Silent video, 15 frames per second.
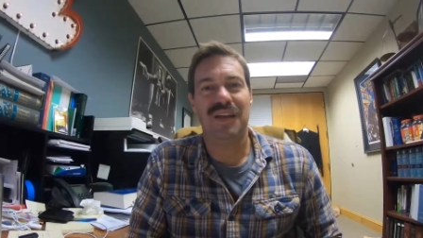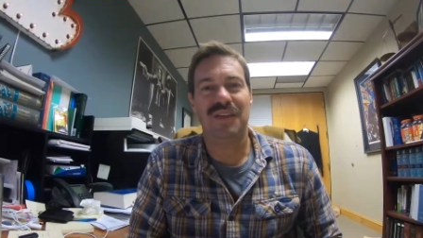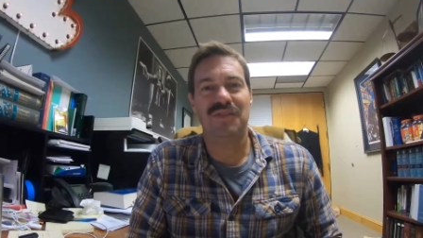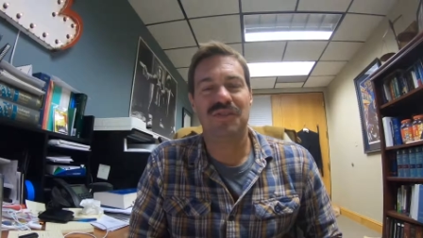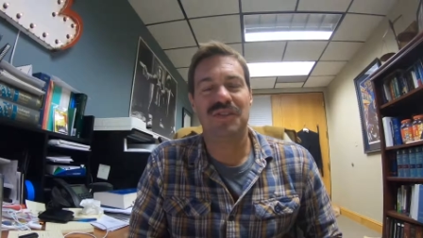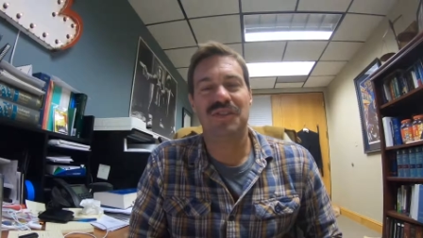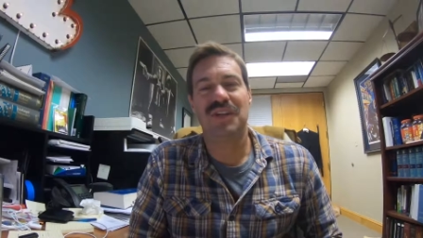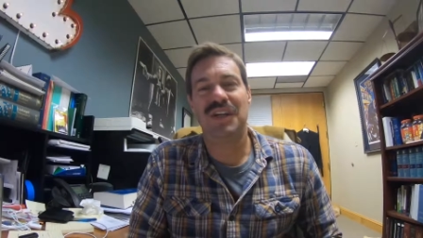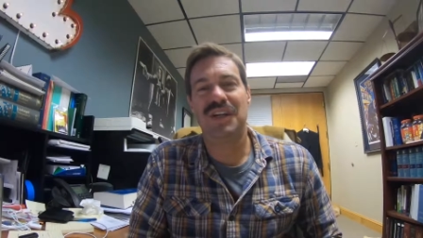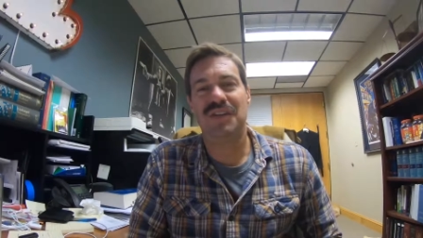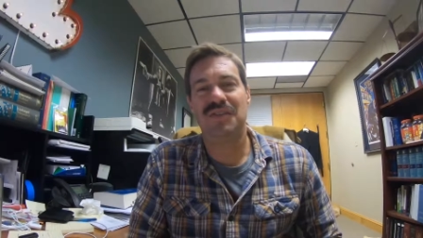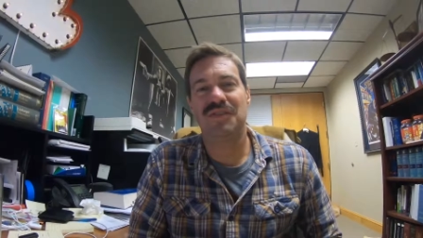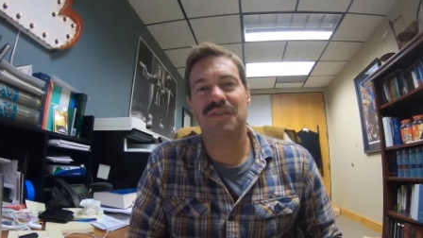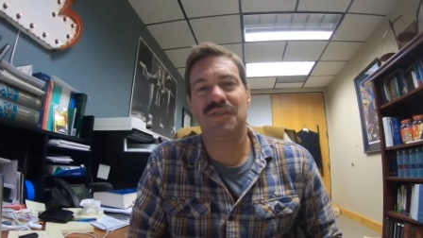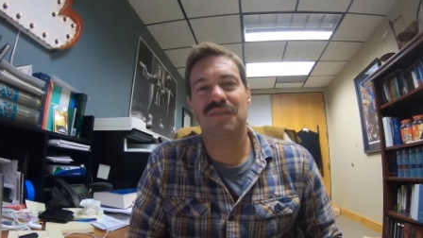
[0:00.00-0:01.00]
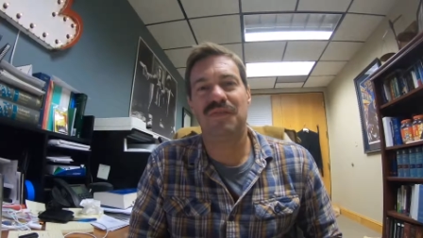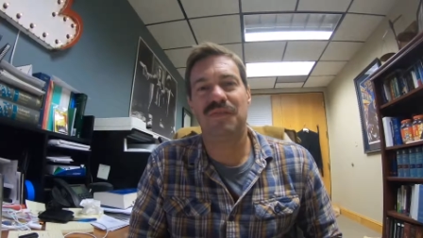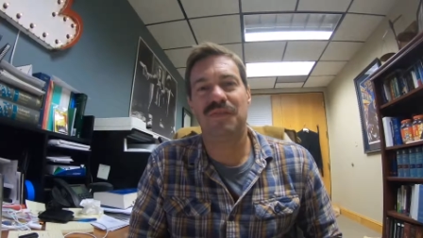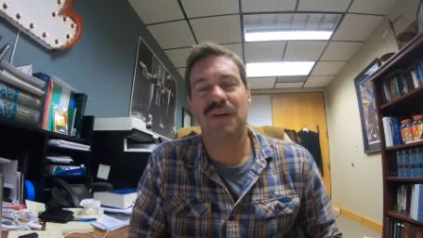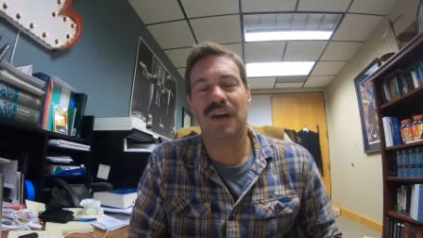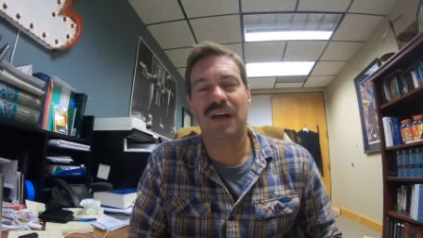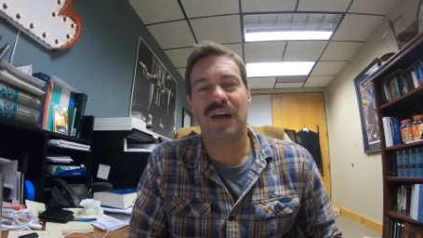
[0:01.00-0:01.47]
and she changed the
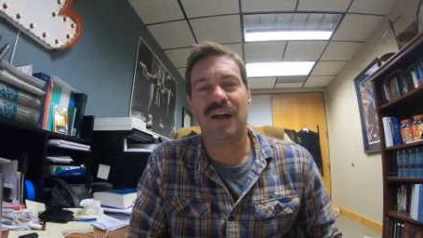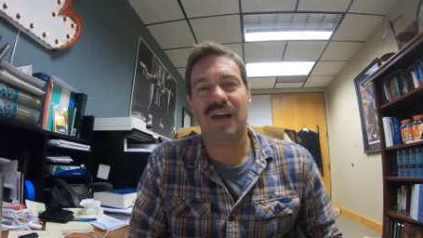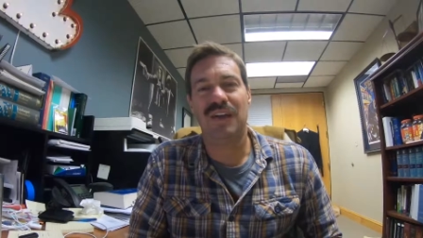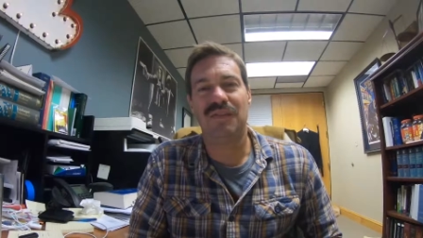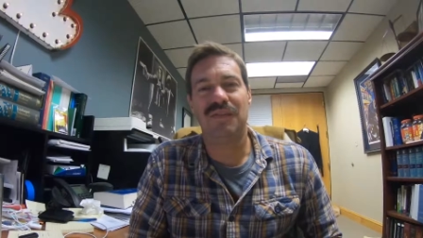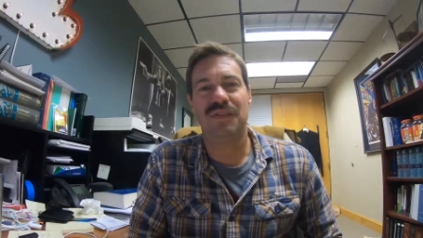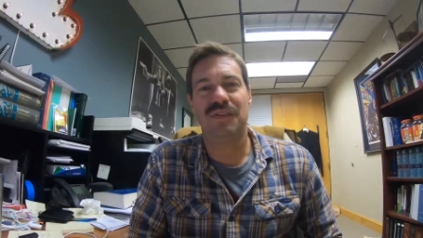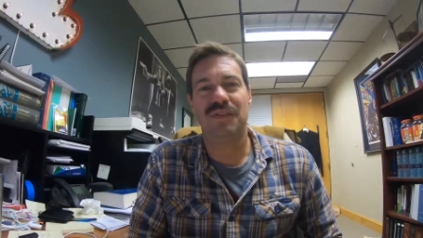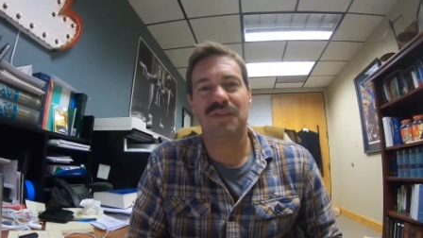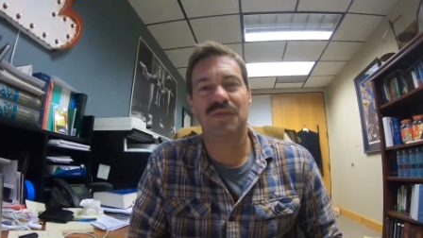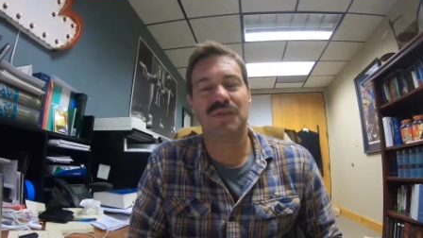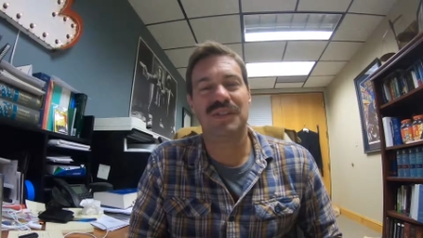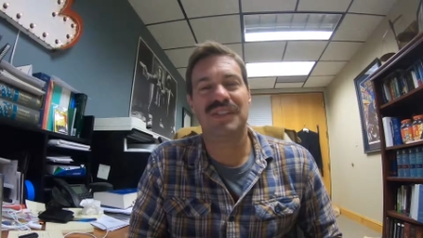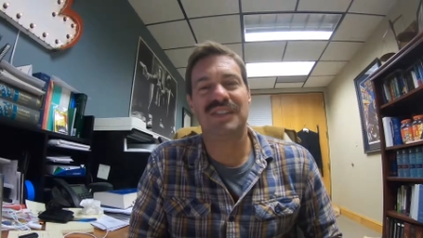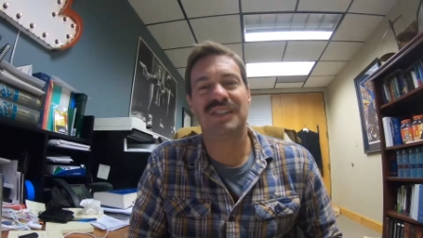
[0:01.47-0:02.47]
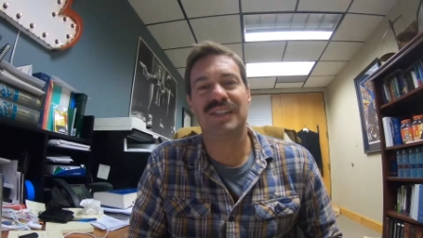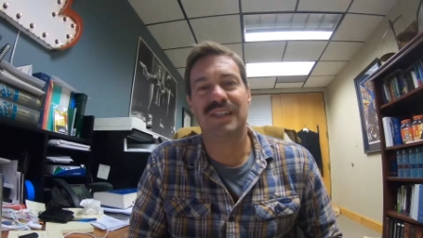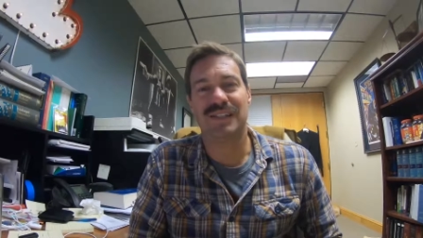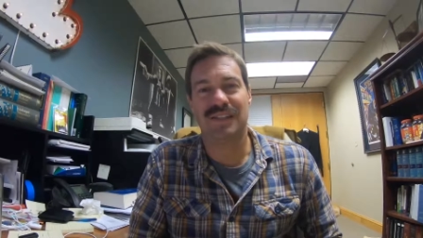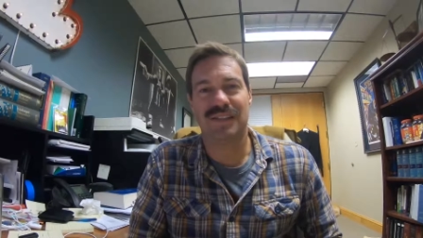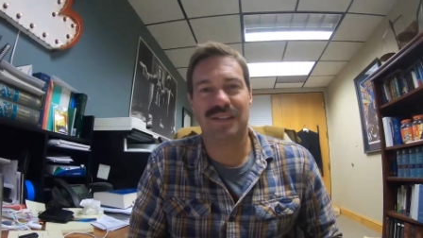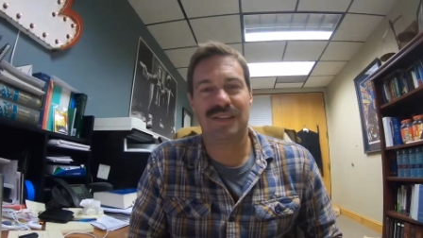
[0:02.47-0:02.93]
5 to a
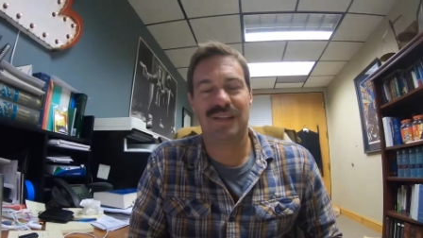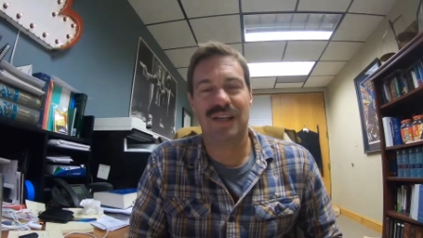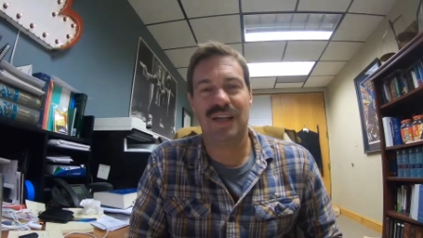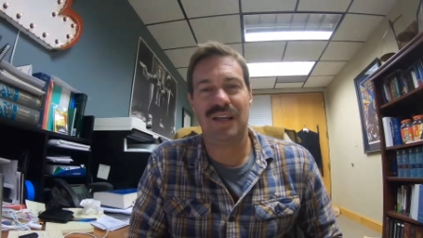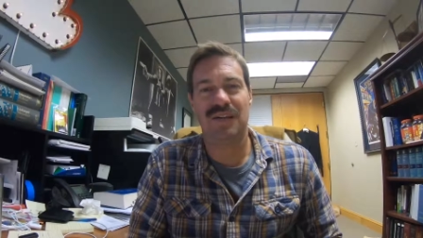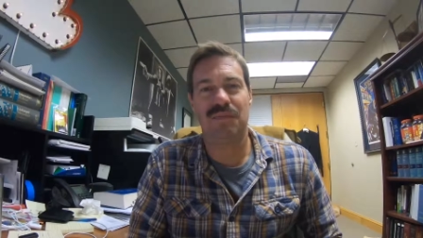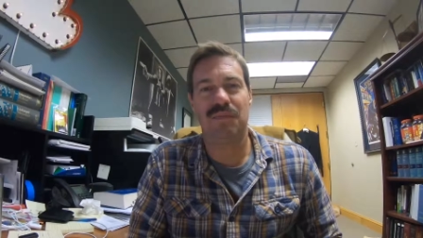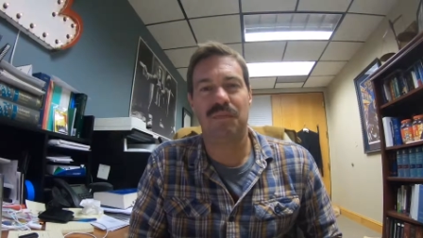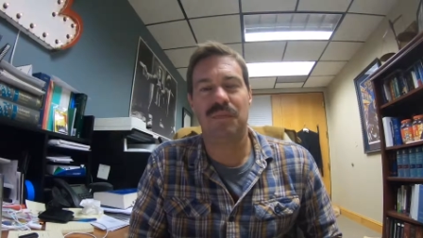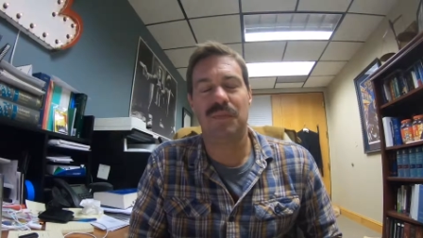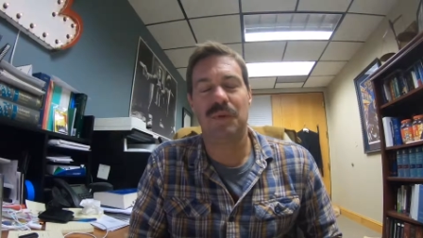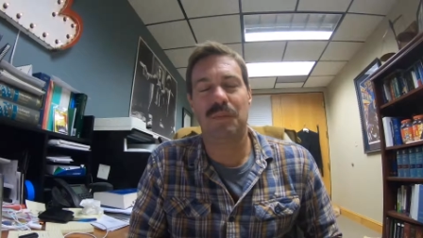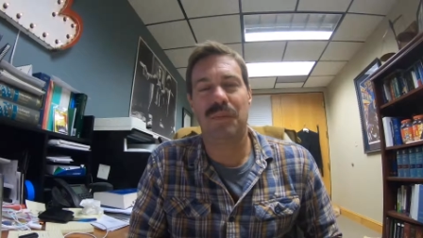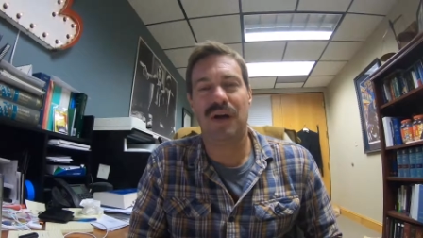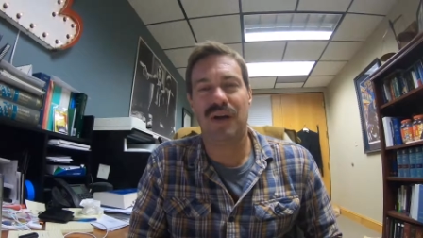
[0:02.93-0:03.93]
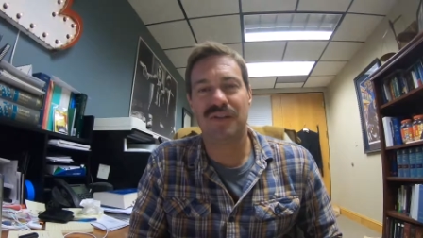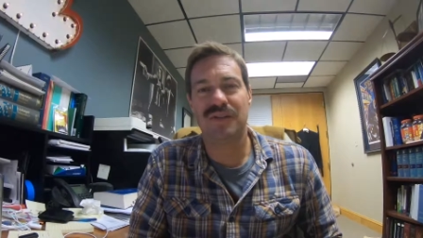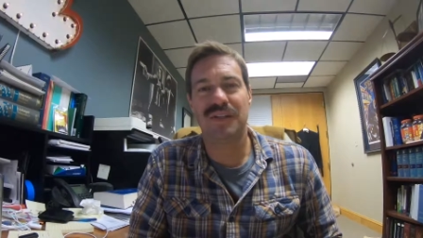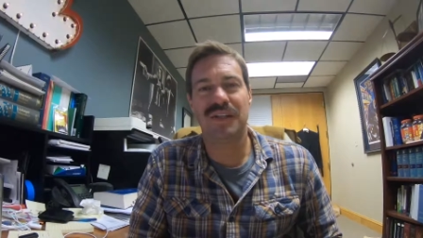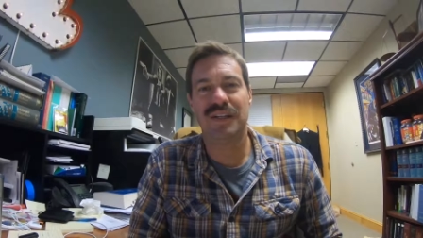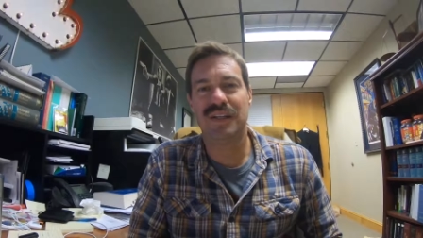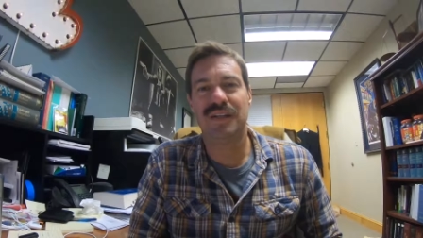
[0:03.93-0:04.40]
6 and
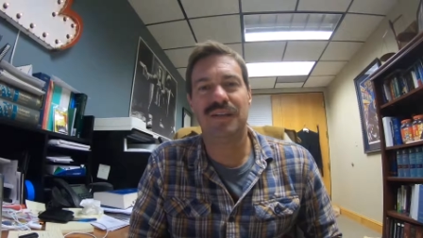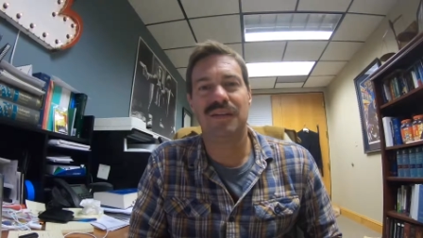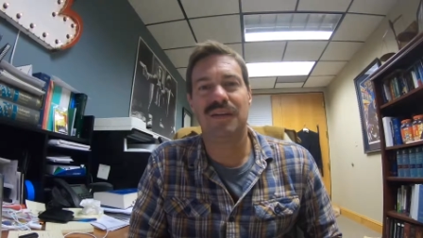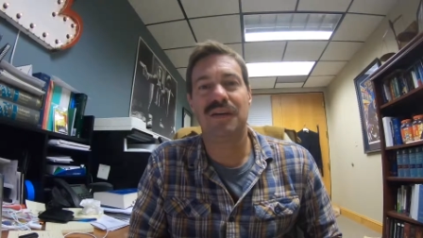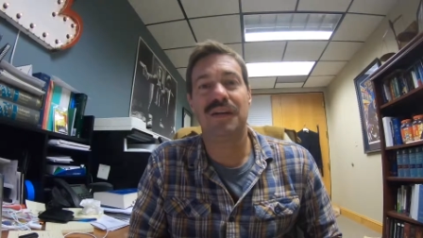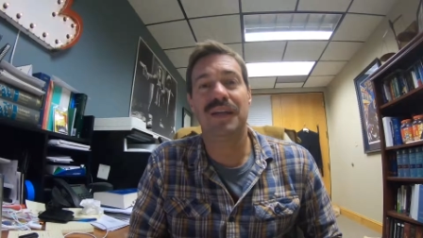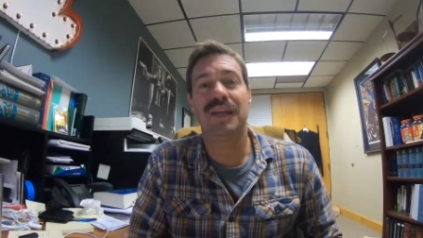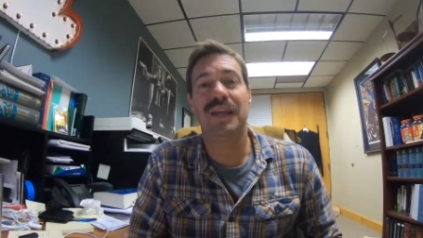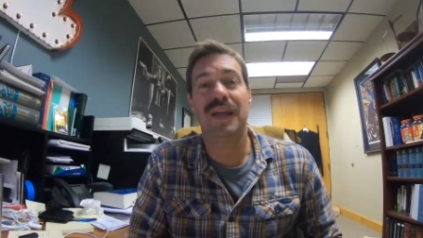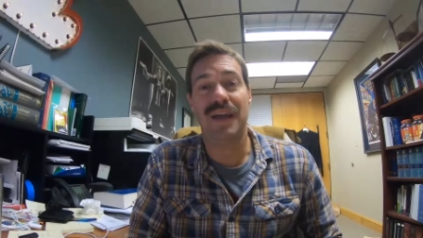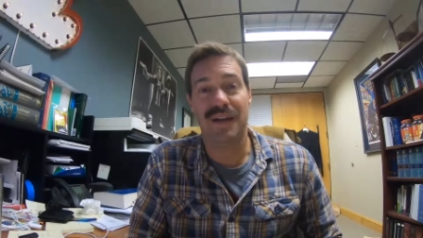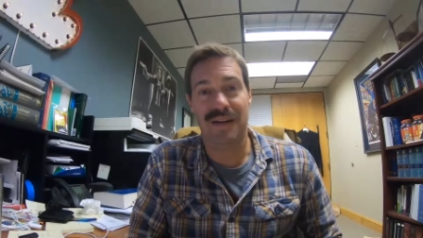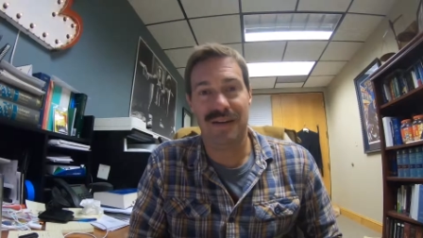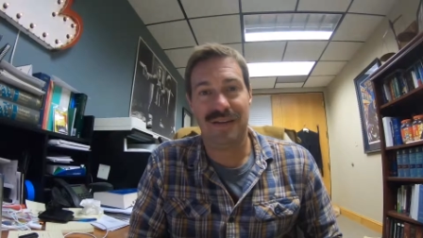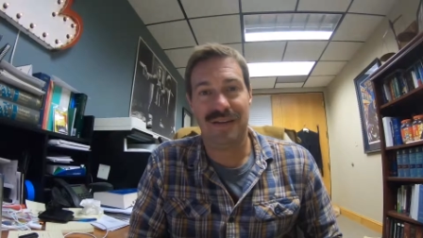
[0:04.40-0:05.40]
deposited it again,